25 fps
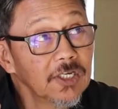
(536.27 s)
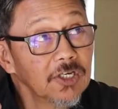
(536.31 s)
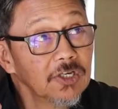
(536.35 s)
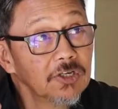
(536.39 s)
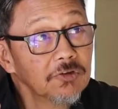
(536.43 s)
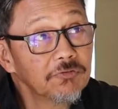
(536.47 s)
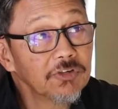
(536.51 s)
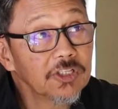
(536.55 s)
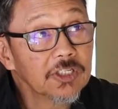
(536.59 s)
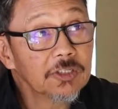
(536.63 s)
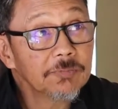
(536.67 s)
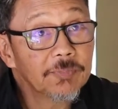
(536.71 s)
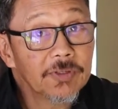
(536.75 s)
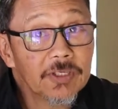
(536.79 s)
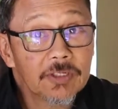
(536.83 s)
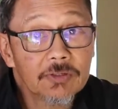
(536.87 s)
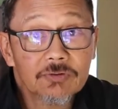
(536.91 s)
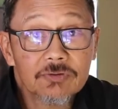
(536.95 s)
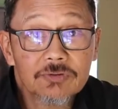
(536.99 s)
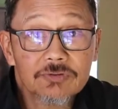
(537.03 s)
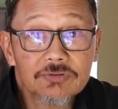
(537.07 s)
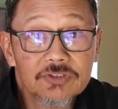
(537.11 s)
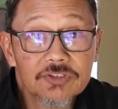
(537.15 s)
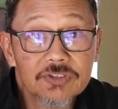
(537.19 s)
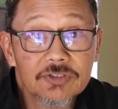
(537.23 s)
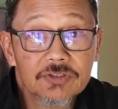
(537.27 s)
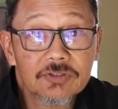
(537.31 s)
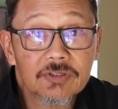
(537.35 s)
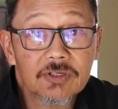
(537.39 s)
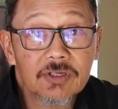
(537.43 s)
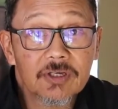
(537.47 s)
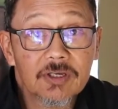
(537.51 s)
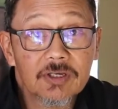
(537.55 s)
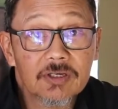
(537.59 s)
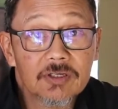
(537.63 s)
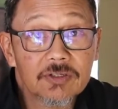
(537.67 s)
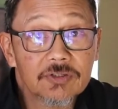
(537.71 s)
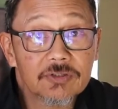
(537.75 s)
Filipinos
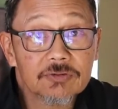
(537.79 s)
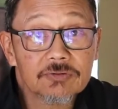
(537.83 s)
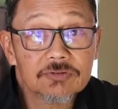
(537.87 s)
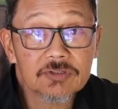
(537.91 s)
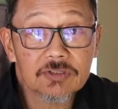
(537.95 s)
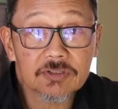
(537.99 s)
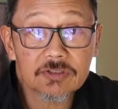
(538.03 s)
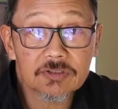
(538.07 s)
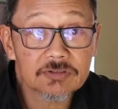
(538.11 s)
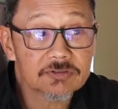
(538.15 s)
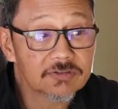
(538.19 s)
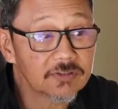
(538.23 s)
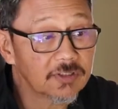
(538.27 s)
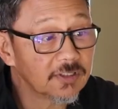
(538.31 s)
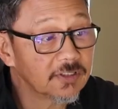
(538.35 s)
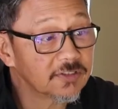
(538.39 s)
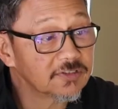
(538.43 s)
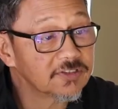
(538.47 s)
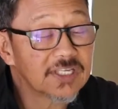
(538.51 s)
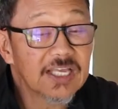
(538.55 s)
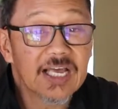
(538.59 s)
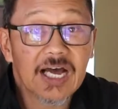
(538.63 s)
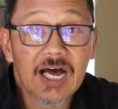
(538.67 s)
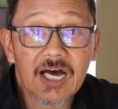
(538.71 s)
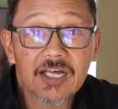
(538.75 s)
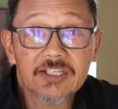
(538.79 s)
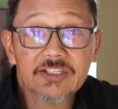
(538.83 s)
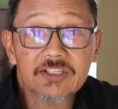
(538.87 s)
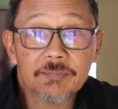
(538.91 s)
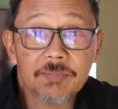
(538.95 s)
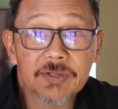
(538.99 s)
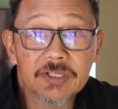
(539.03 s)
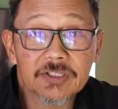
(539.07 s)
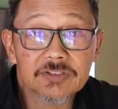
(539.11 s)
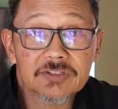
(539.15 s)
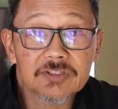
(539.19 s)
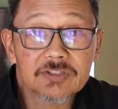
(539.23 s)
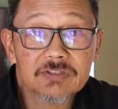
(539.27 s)
use this as
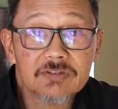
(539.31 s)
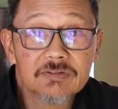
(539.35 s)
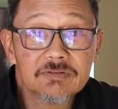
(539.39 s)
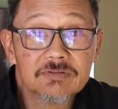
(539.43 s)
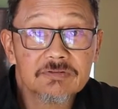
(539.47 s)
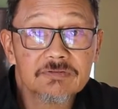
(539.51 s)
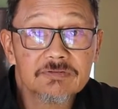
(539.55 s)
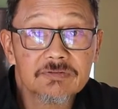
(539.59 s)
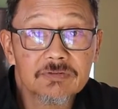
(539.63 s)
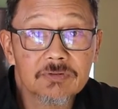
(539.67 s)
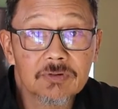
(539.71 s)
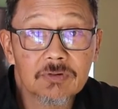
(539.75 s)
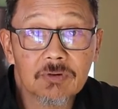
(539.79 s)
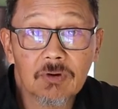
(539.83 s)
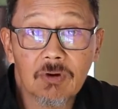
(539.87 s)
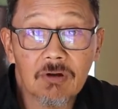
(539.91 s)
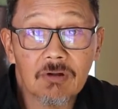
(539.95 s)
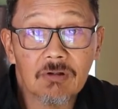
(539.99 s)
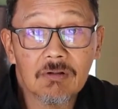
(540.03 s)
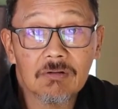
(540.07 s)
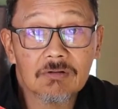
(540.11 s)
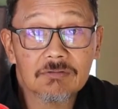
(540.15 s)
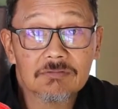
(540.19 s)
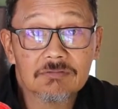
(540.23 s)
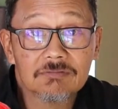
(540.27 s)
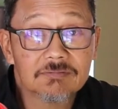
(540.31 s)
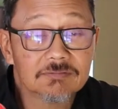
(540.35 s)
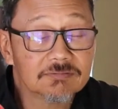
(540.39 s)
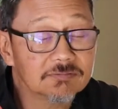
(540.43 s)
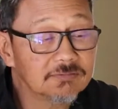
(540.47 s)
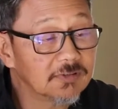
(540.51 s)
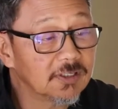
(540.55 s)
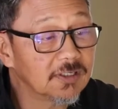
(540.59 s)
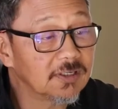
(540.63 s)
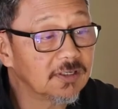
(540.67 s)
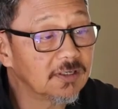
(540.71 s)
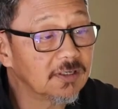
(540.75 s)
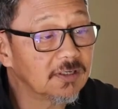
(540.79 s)
condiments for all
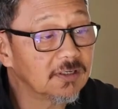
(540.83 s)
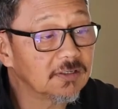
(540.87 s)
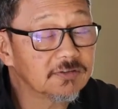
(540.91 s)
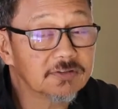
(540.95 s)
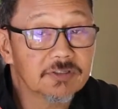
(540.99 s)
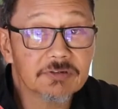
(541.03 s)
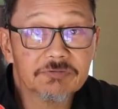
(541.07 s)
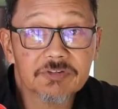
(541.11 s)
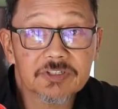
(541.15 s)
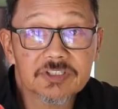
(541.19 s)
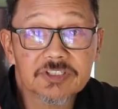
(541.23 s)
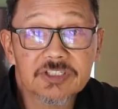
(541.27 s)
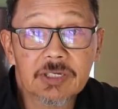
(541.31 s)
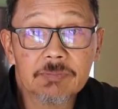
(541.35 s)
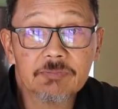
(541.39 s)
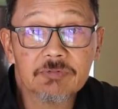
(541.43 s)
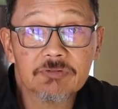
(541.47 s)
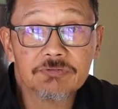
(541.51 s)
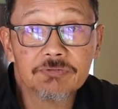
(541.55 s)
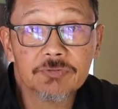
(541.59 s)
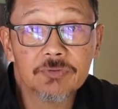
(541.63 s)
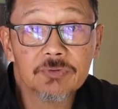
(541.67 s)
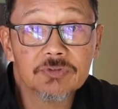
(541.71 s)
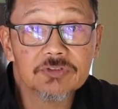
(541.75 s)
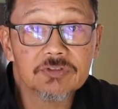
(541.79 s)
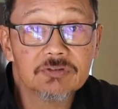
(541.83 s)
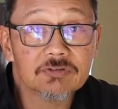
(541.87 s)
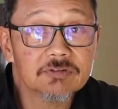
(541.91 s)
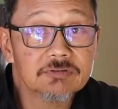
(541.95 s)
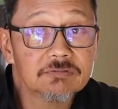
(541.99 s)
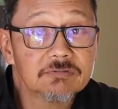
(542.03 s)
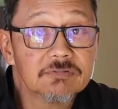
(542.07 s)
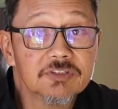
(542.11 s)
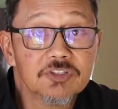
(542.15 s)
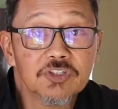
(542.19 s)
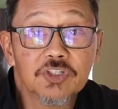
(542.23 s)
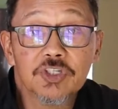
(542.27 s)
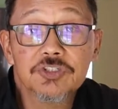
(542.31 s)
different type of foods or
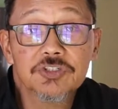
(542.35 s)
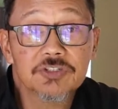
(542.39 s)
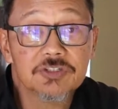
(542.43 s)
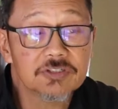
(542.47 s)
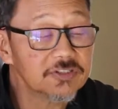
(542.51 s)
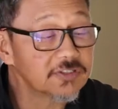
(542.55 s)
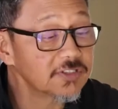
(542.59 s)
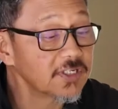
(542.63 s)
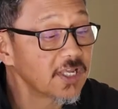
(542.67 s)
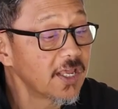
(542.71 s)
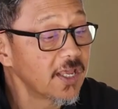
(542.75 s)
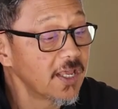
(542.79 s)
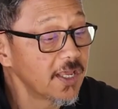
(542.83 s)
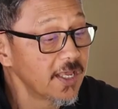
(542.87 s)
dishes.